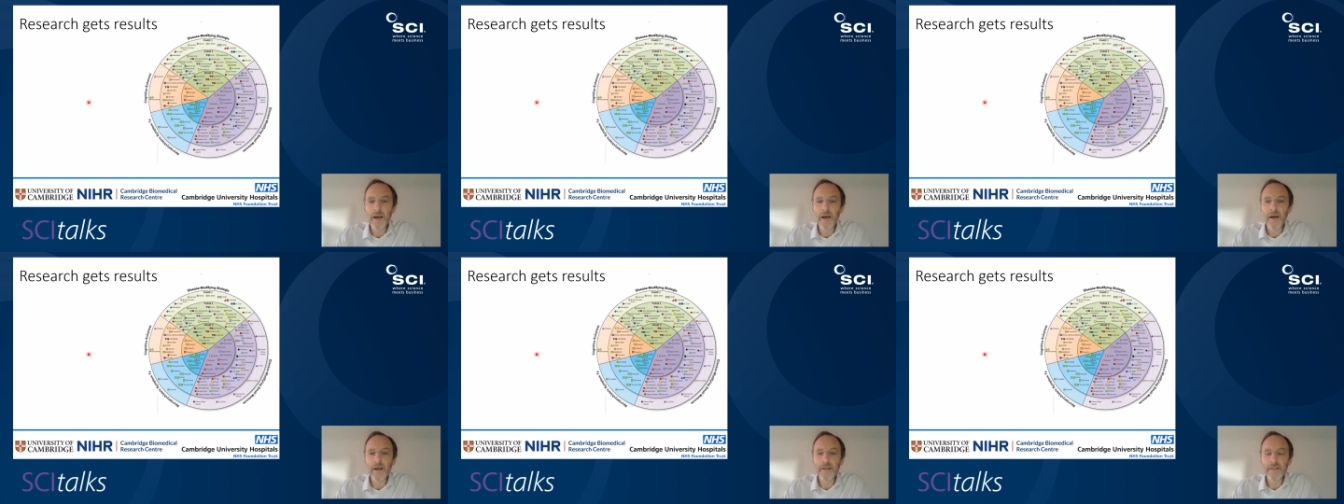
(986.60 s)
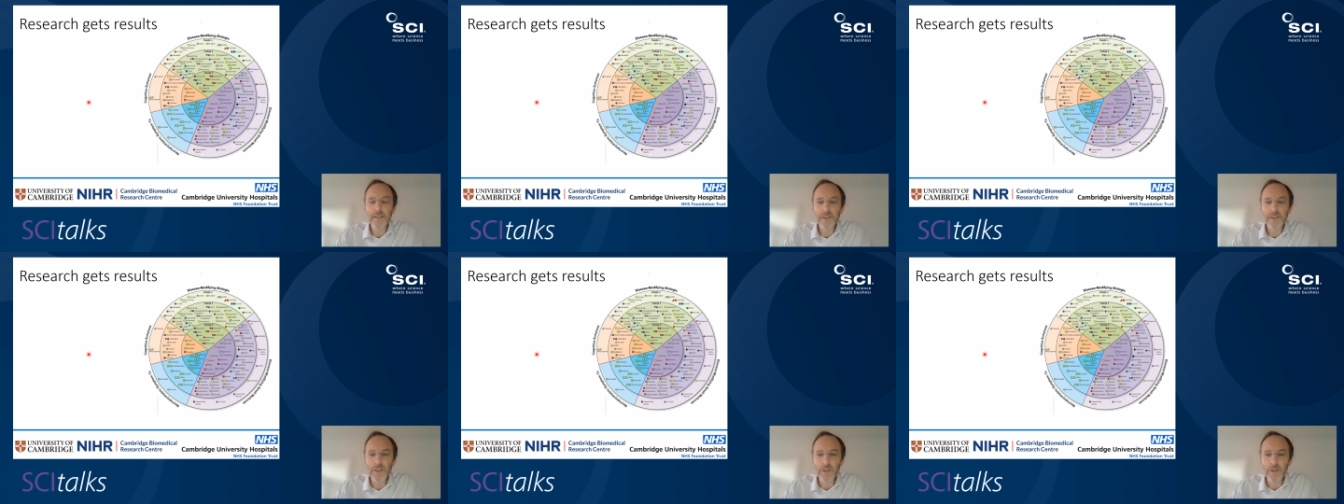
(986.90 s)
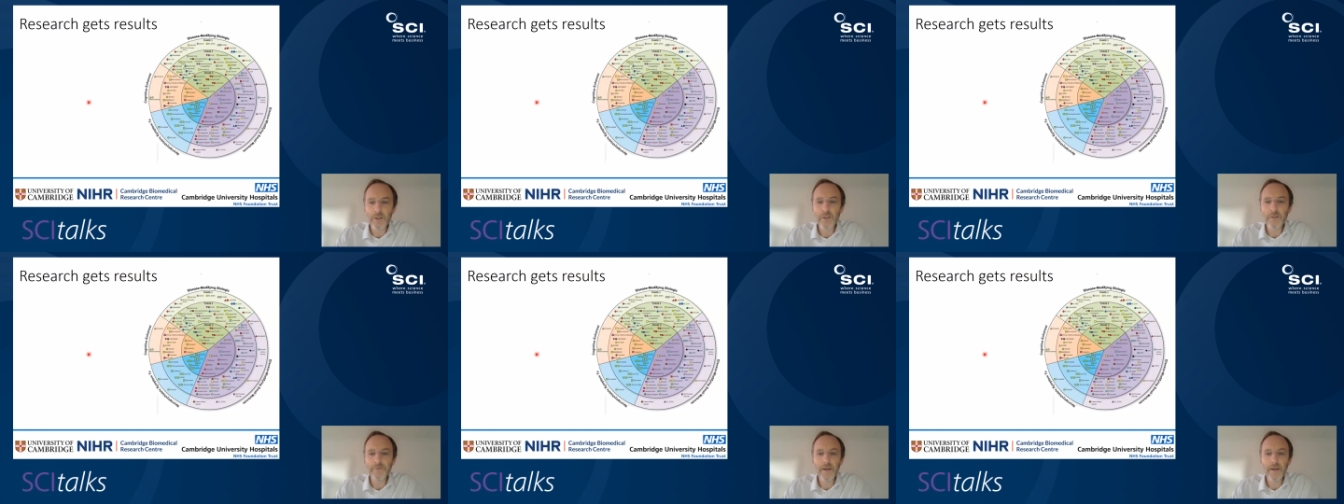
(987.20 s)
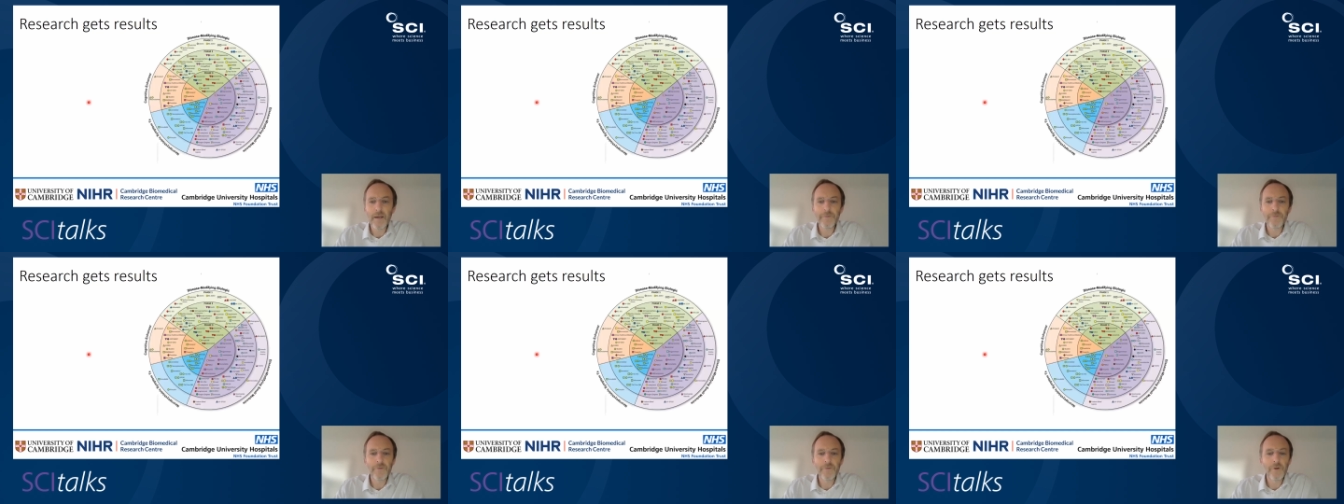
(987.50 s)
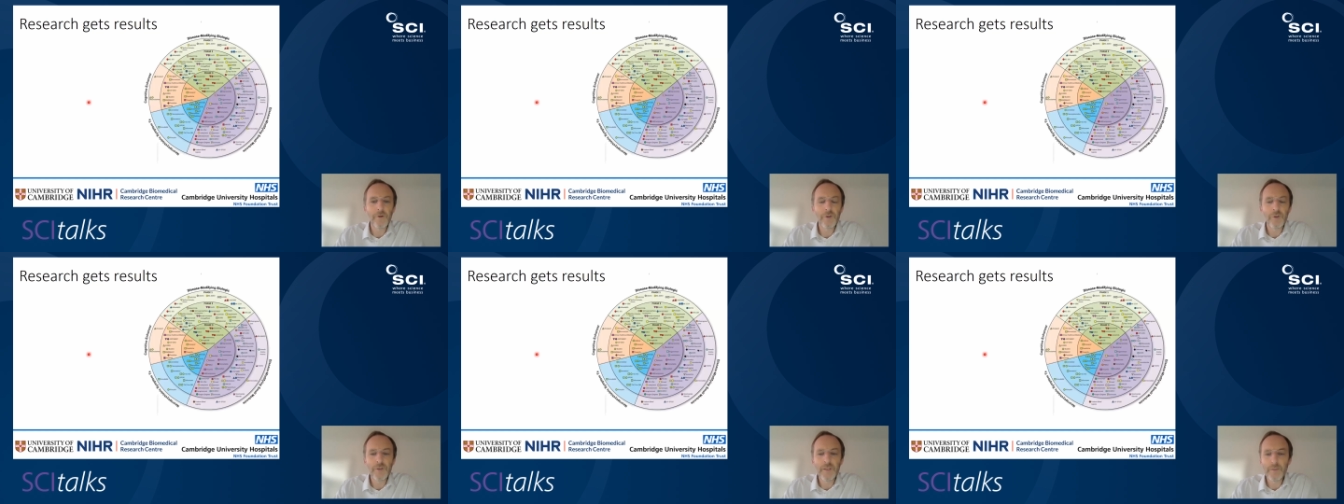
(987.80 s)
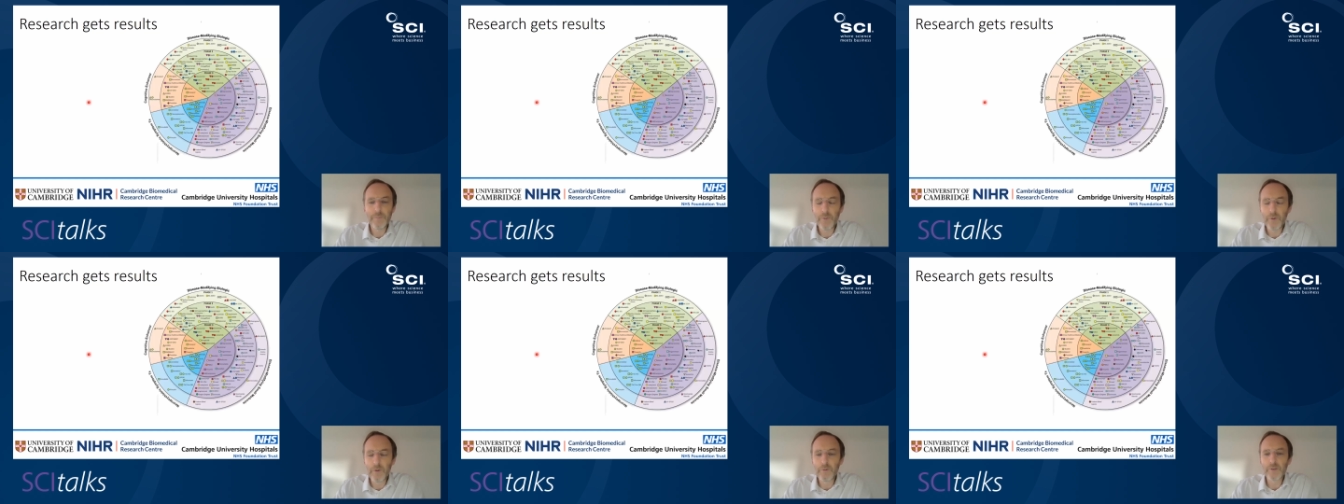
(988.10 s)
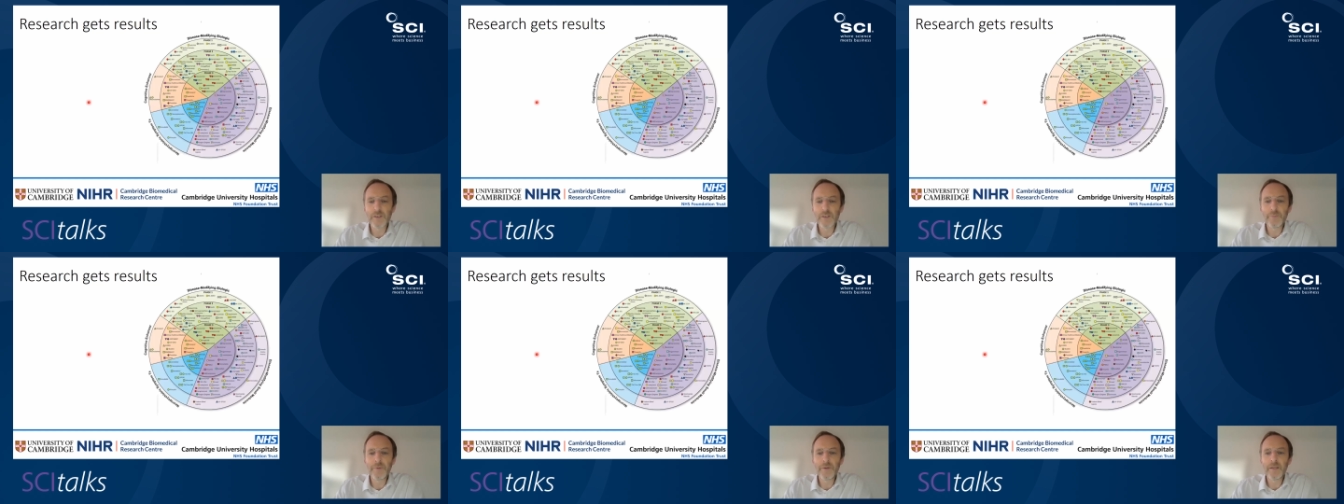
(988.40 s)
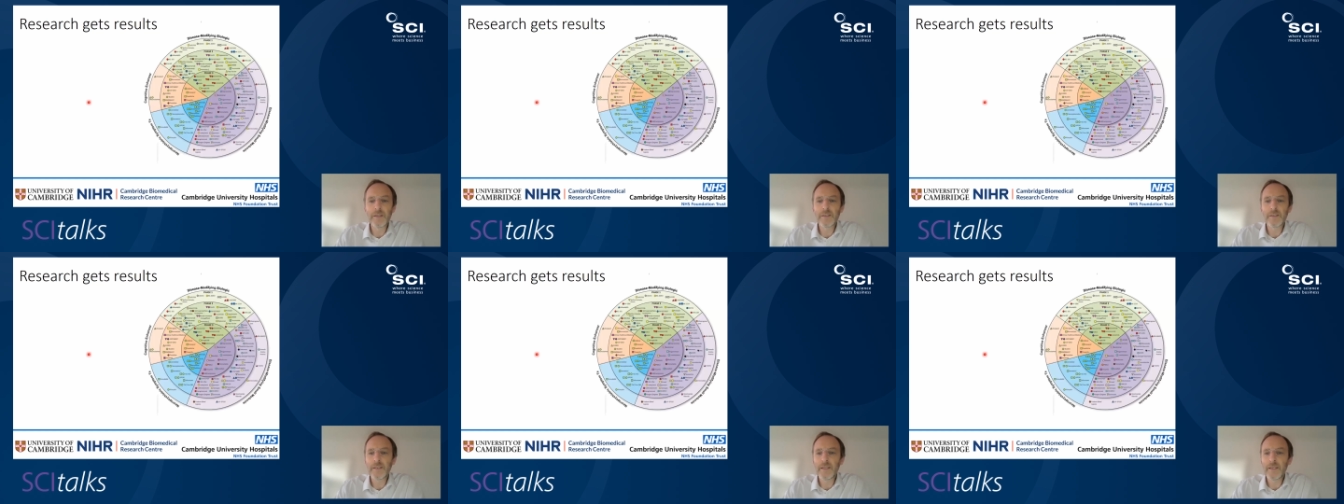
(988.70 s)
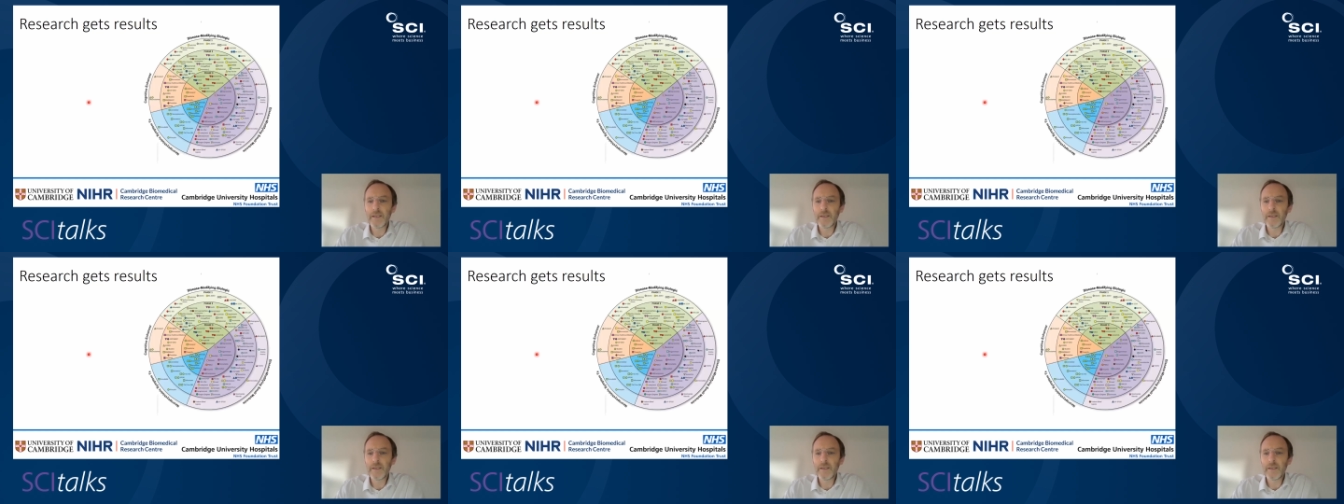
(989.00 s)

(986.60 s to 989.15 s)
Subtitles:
It takes a lot of effort. You need plausibility,